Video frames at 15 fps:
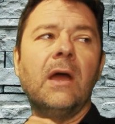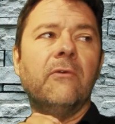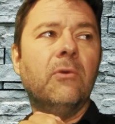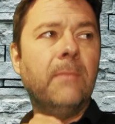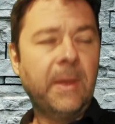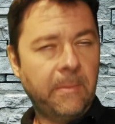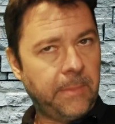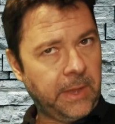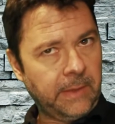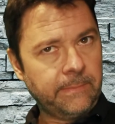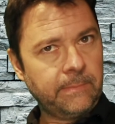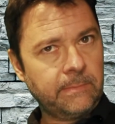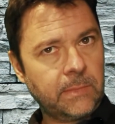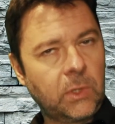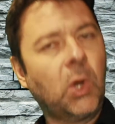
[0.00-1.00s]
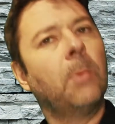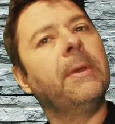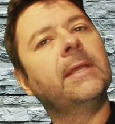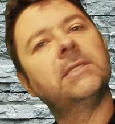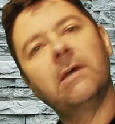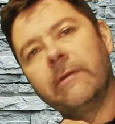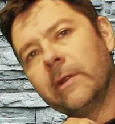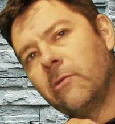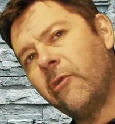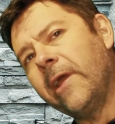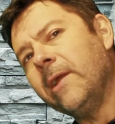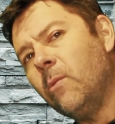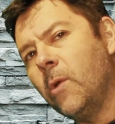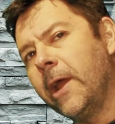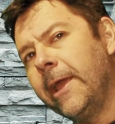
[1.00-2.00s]
Remember, comics are a
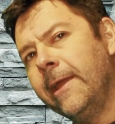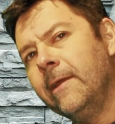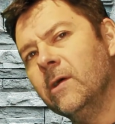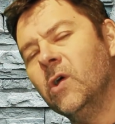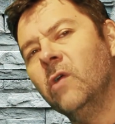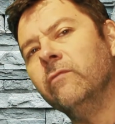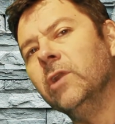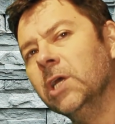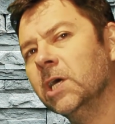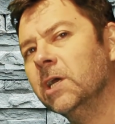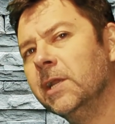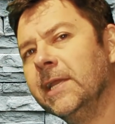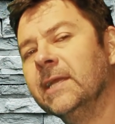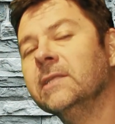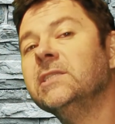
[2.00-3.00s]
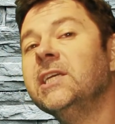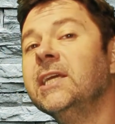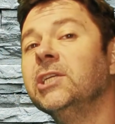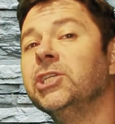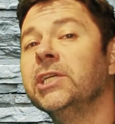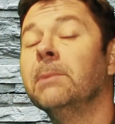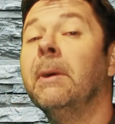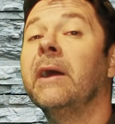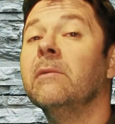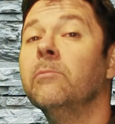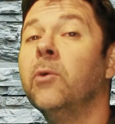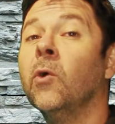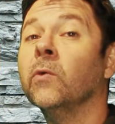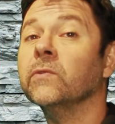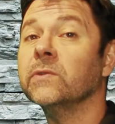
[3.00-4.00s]
great way of learning and teaching about
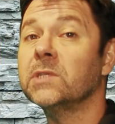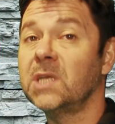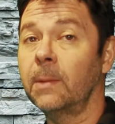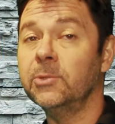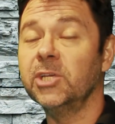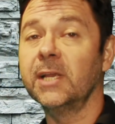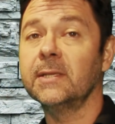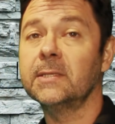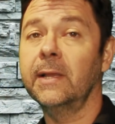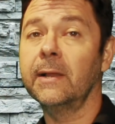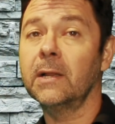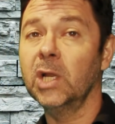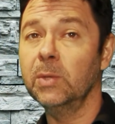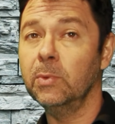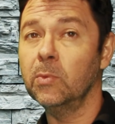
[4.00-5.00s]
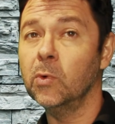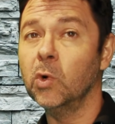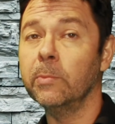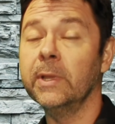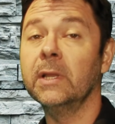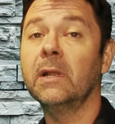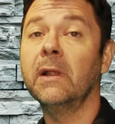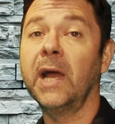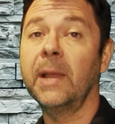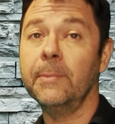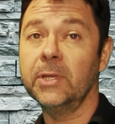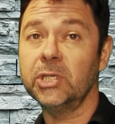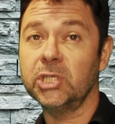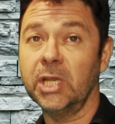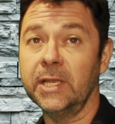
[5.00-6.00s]
important subjects like global warming,
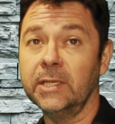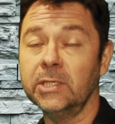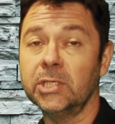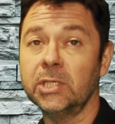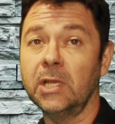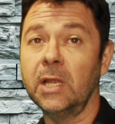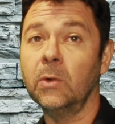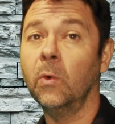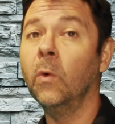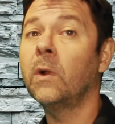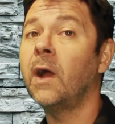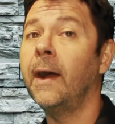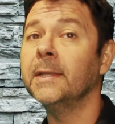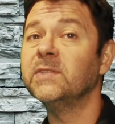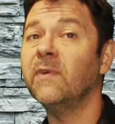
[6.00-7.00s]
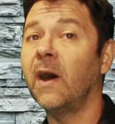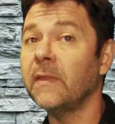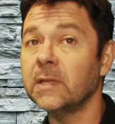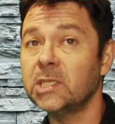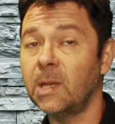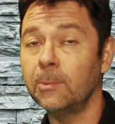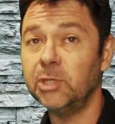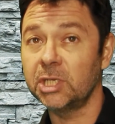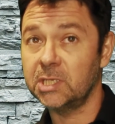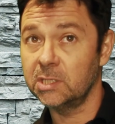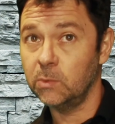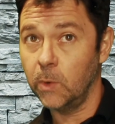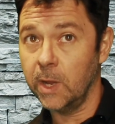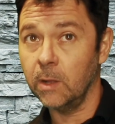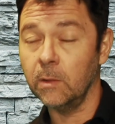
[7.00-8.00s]
climate change, and all kinds of other subjects as
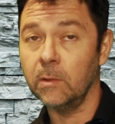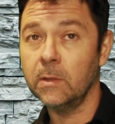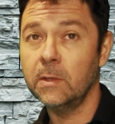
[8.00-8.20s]
well.